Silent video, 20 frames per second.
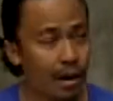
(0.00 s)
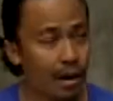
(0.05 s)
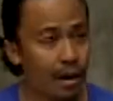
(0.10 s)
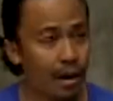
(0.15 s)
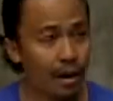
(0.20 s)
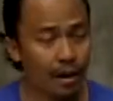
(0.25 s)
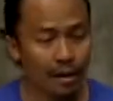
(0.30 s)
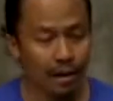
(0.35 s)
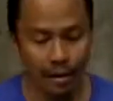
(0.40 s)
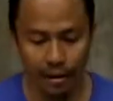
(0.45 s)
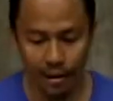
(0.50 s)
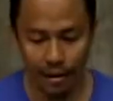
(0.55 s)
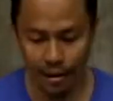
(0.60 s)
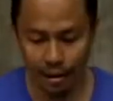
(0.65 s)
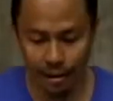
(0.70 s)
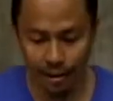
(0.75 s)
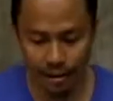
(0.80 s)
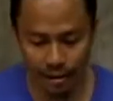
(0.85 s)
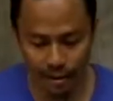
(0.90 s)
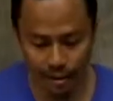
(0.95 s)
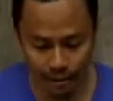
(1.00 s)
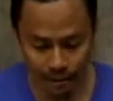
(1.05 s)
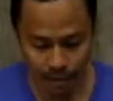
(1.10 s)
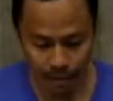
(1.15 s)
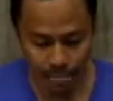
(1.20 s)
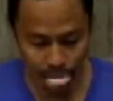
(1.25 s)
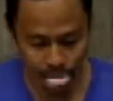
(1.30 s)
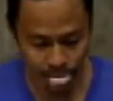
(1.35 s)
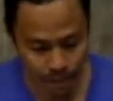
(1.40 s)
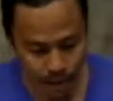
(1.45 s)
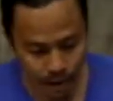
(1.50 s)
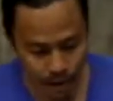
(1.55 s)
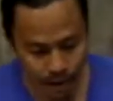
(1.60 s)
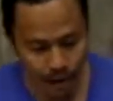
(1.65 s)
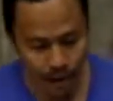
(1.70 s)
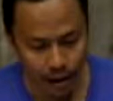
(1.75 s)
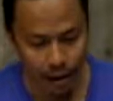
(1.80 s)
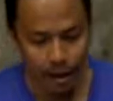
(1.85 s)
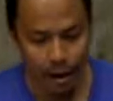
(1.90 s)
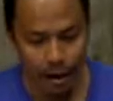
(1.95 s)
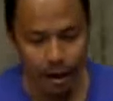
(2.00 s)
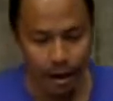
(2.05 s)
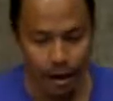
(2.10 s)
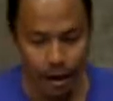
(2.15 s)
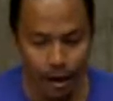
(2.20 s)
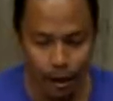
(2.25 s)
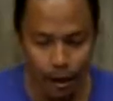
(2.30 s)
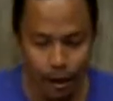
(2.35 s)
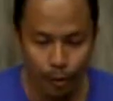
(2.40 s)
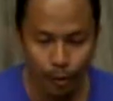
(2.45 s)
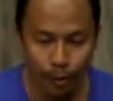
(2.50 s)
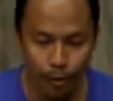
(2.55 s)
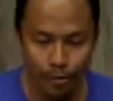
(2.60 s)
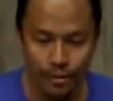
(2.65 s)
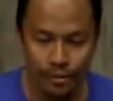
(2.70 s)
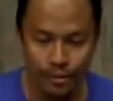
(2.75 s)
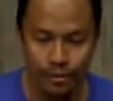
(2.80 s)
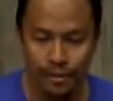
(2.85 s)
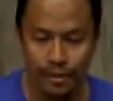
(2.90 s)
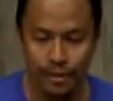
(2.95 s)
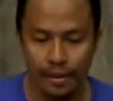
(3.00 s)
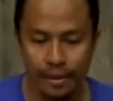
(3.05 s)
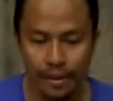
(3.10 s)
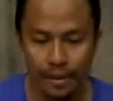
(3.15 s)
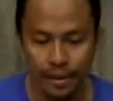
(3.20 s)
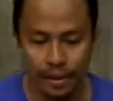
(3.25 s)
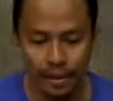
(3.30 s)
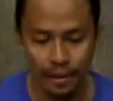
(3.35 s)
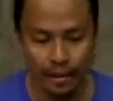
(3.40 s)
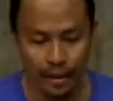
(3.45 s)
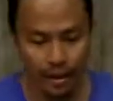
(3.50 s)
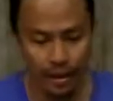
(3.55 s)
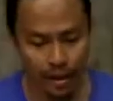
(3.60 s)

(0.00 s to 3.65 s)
Uh, I was here,